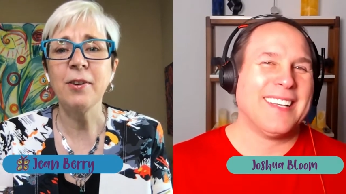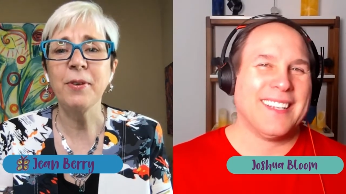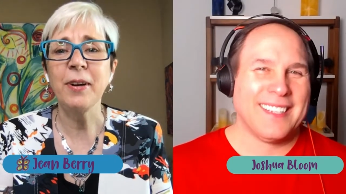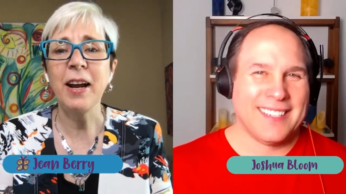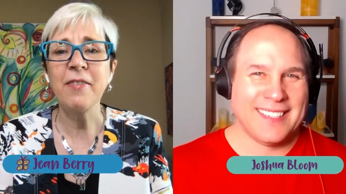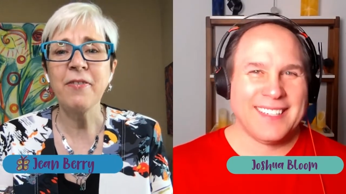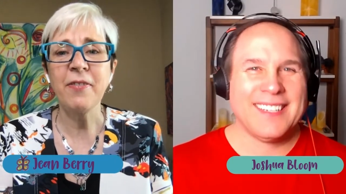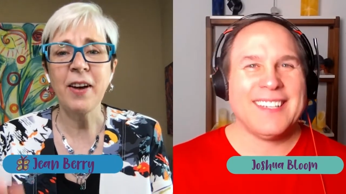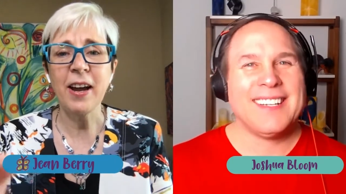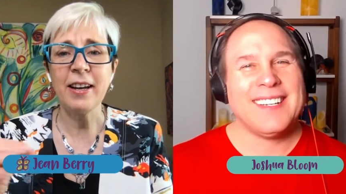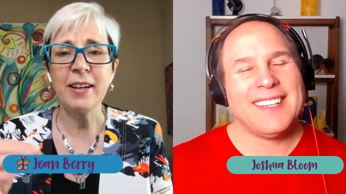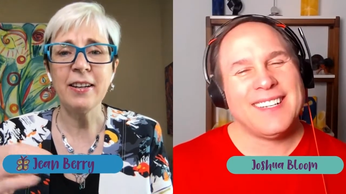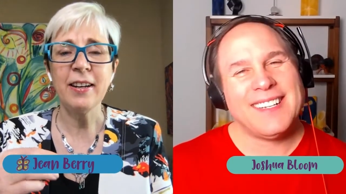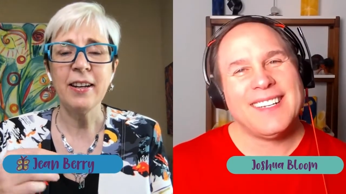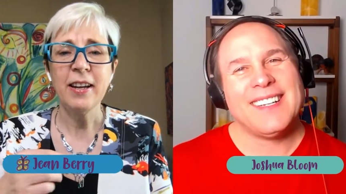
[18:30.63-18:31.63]
Speaker 1: you know, when I
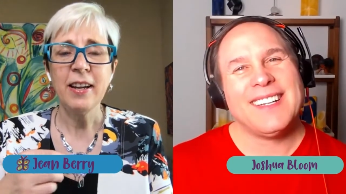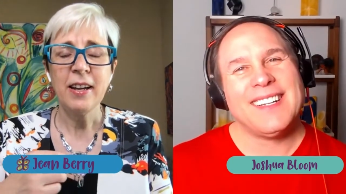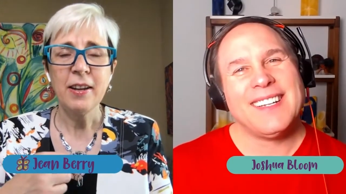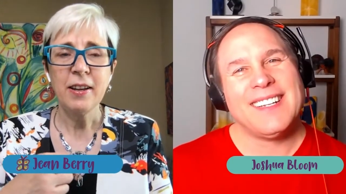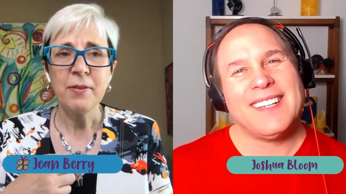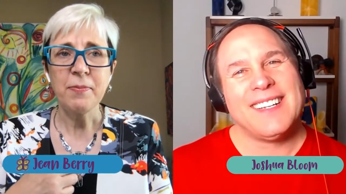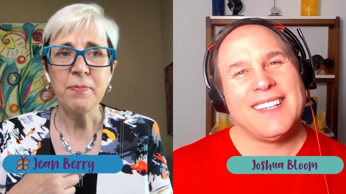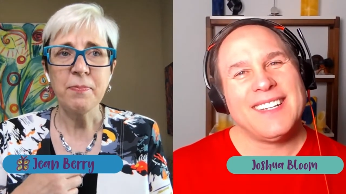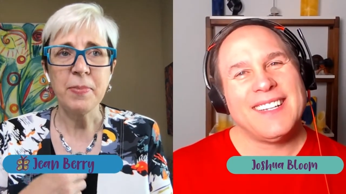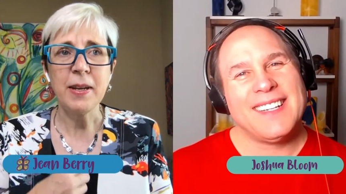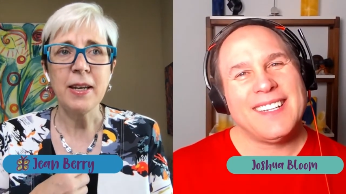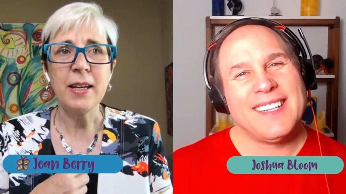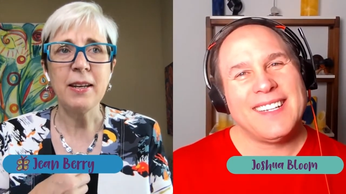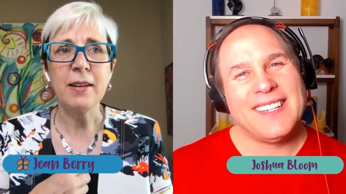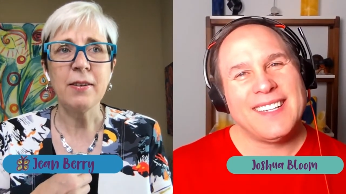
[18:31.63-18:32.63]
find
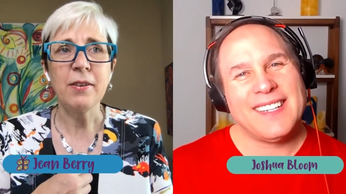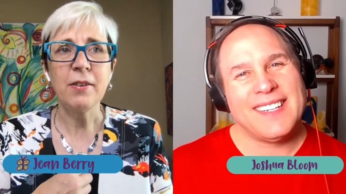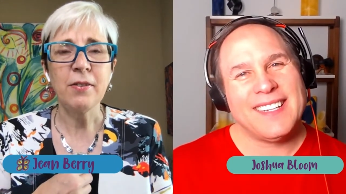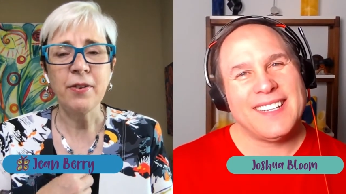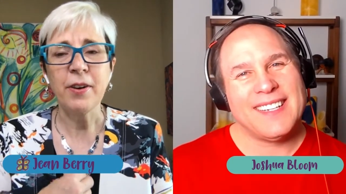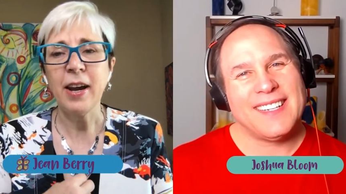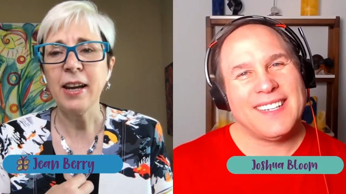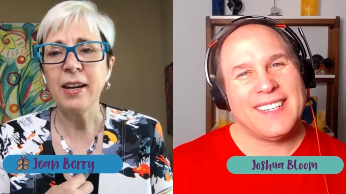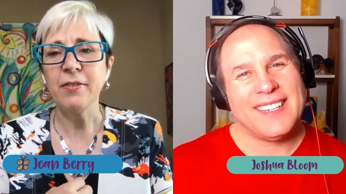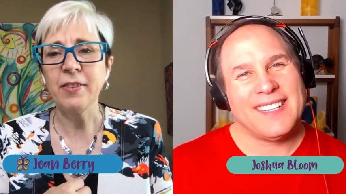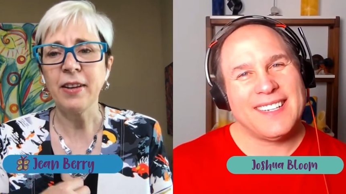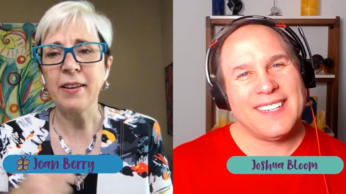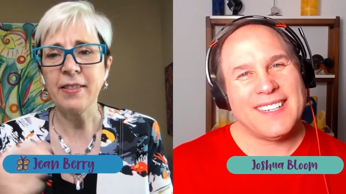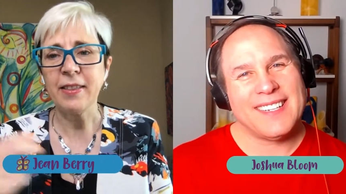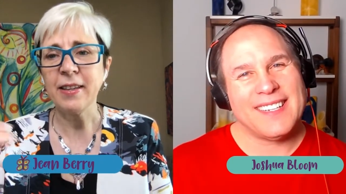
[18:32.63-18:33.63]
being creative,
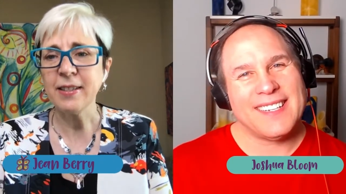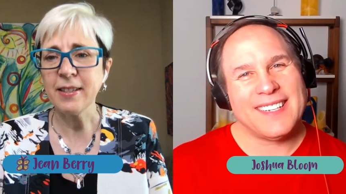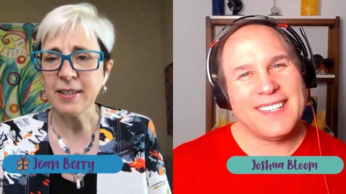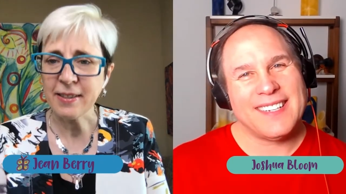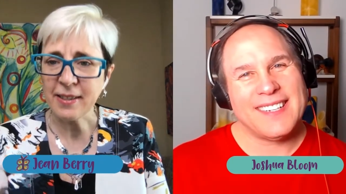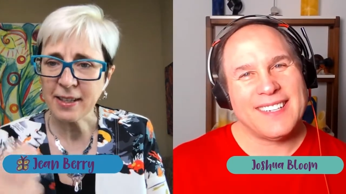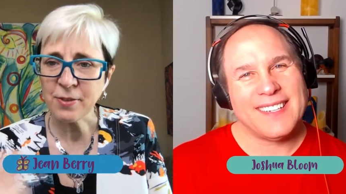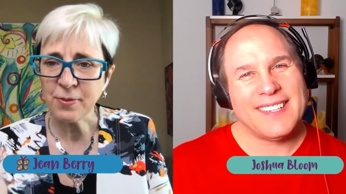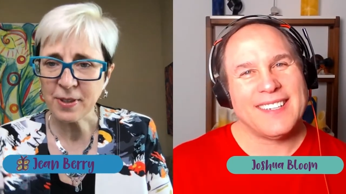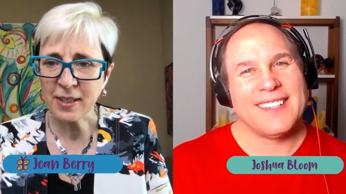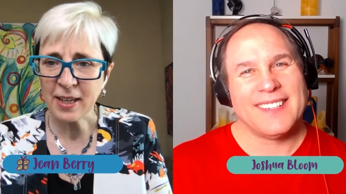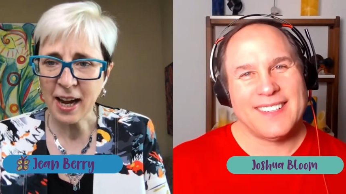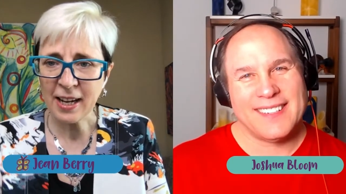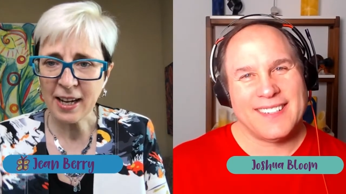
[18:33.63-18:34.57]
like this is this was